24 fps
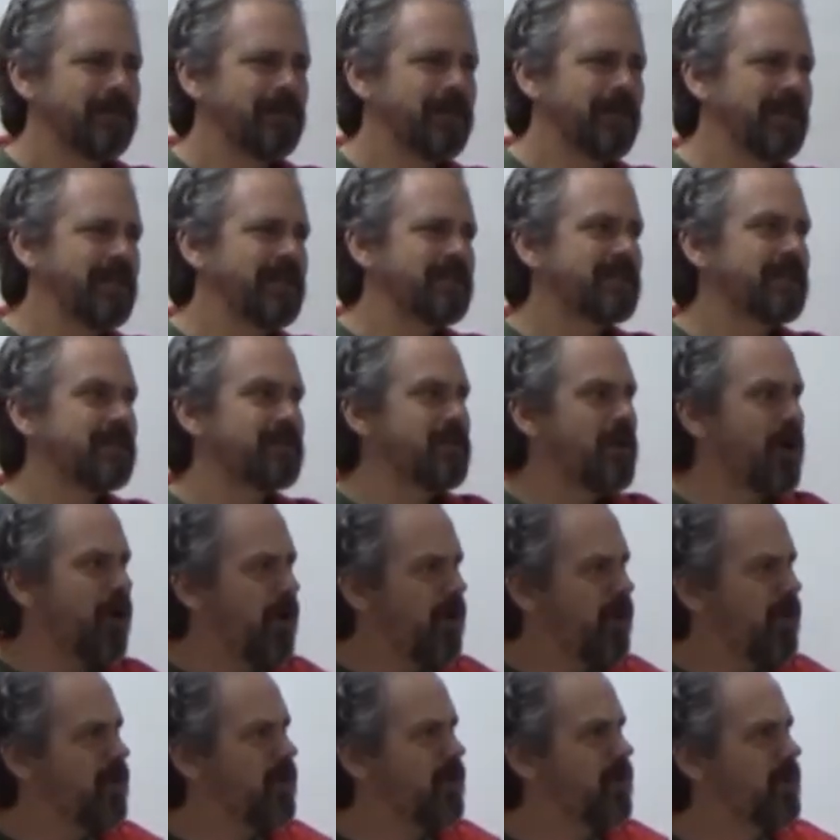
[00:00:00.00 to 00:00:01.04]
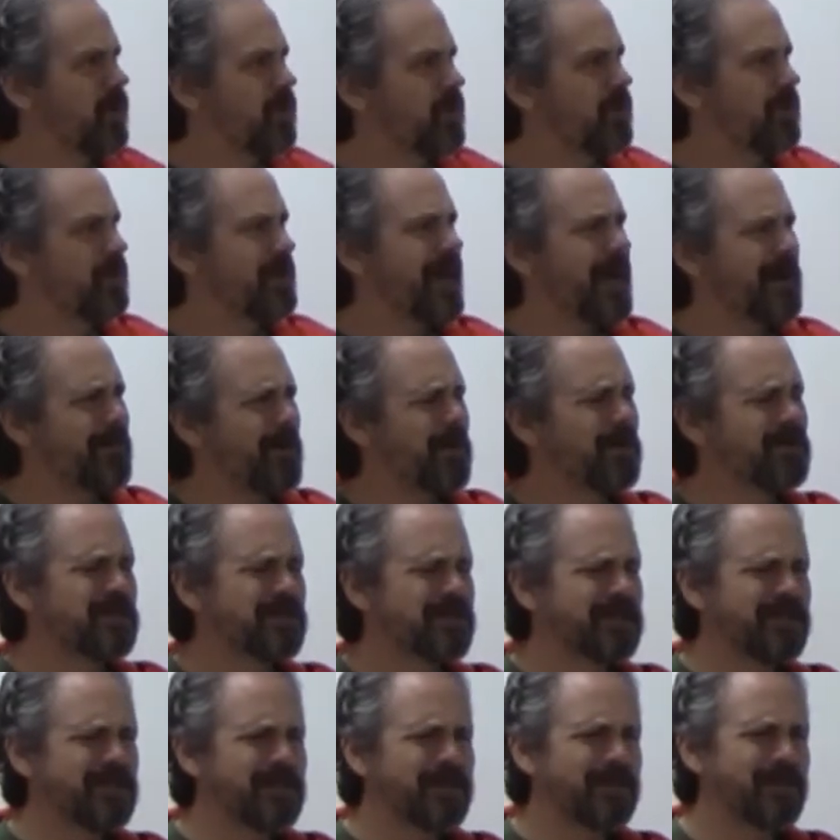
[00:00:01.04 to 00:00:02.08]
But he says, no, not
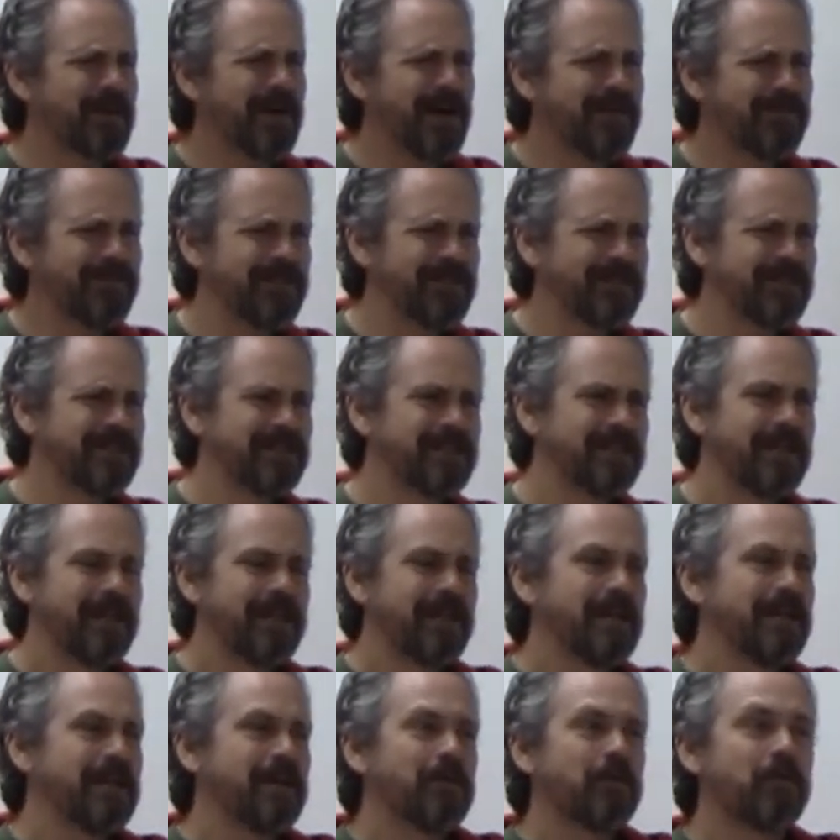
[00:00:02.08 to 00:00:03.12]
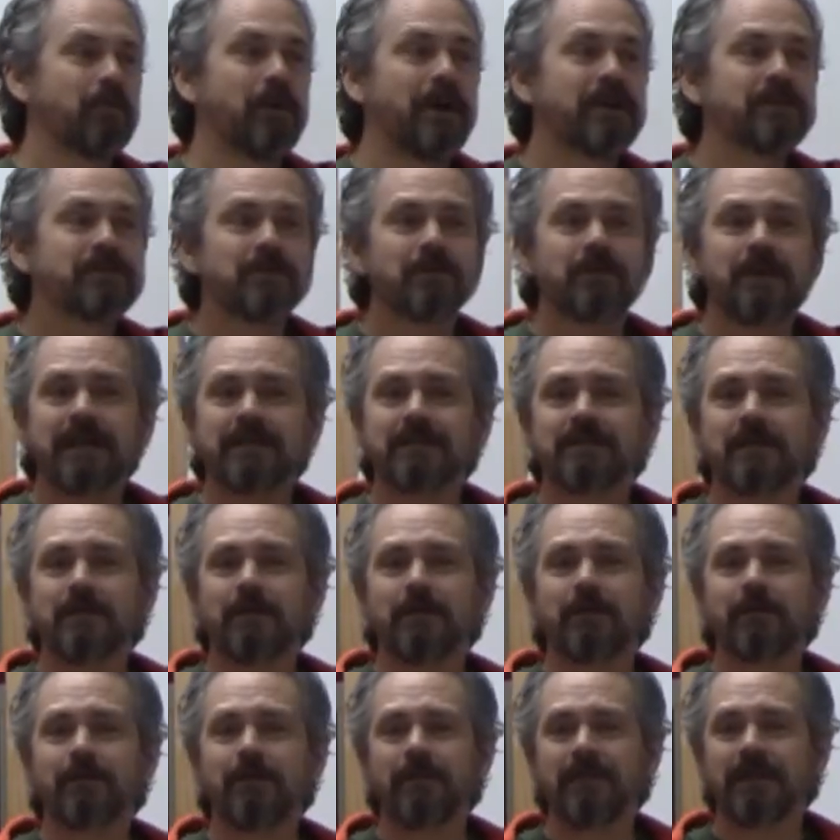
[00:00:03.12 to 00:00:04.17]
Moses and the prophets. Resurrect
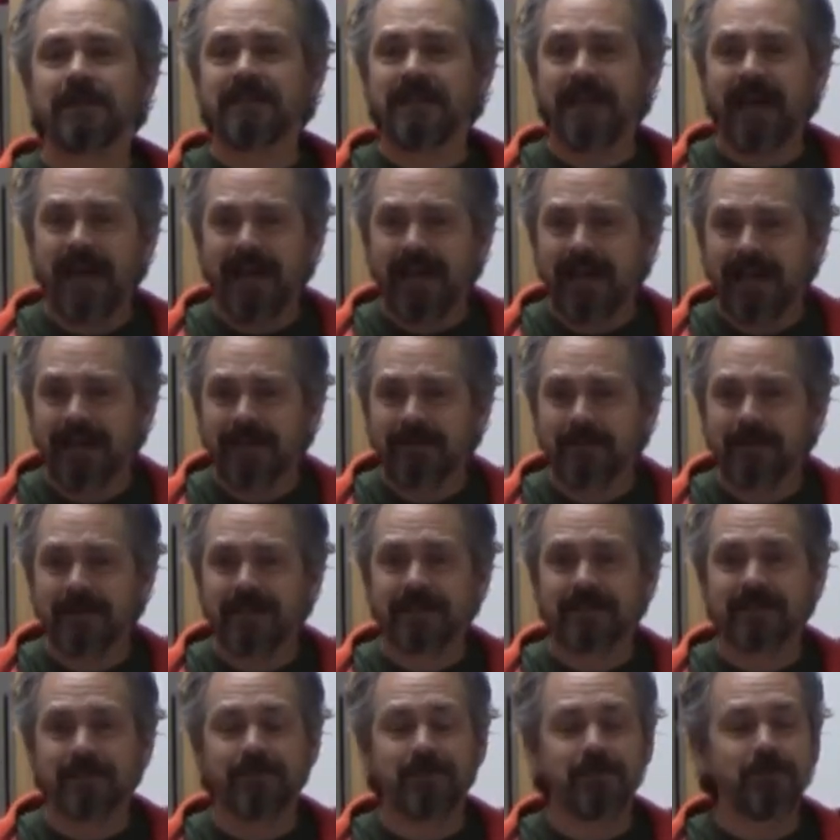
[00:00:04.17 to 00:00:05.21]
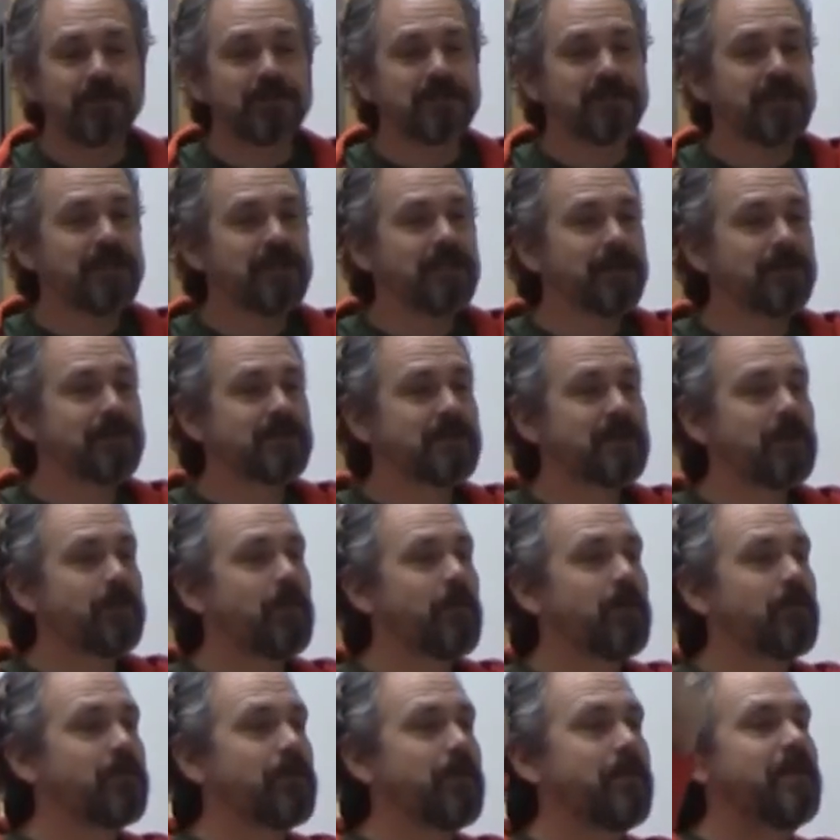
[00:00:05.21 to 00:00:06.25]
someone from the dead, because if you send them
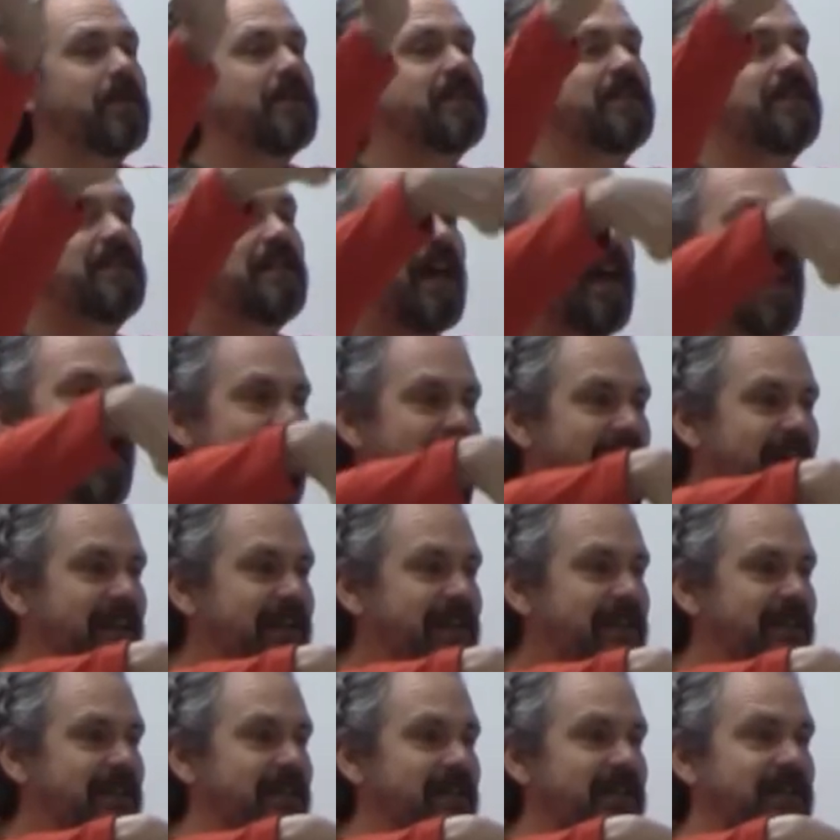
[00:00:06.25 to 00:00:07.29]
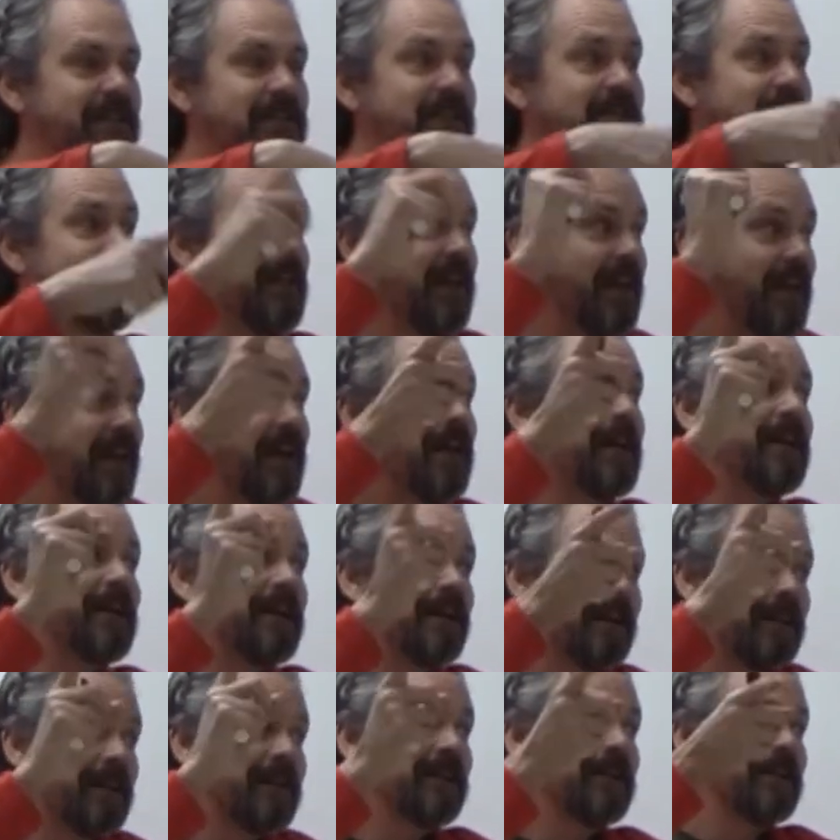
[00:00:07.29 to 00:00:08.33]
someone from the dead,
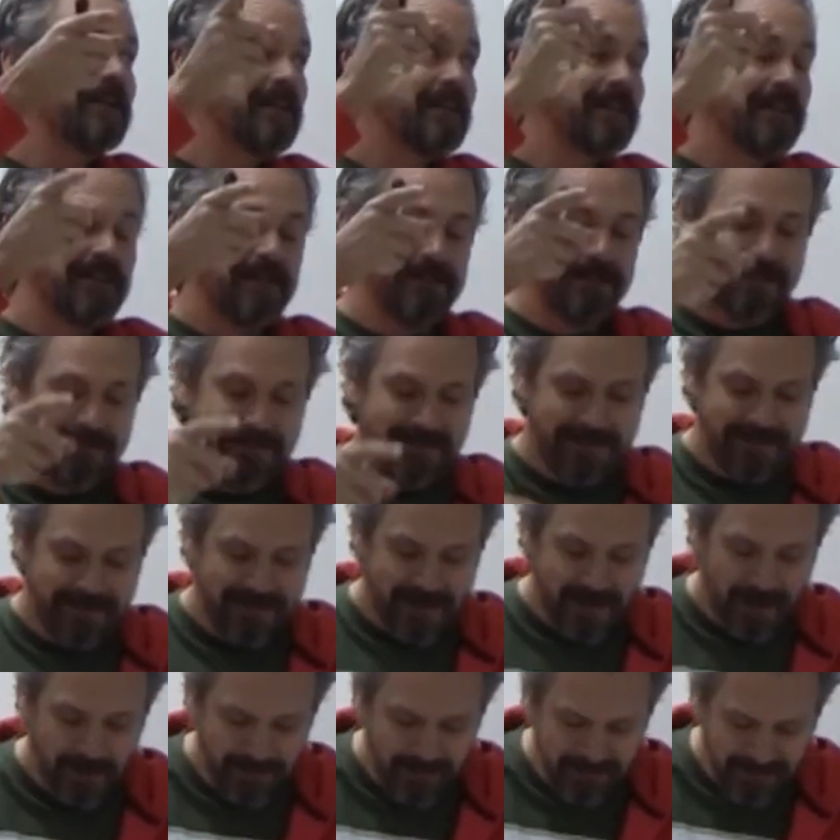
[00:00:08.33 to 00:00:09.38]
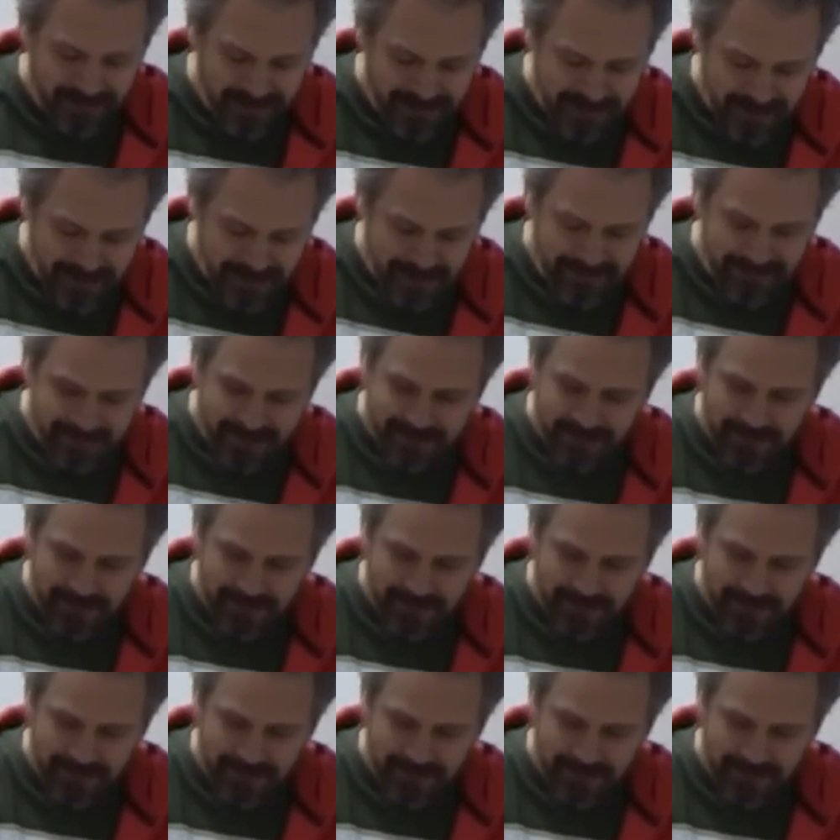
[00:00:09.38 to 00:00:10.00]
then they'll believe.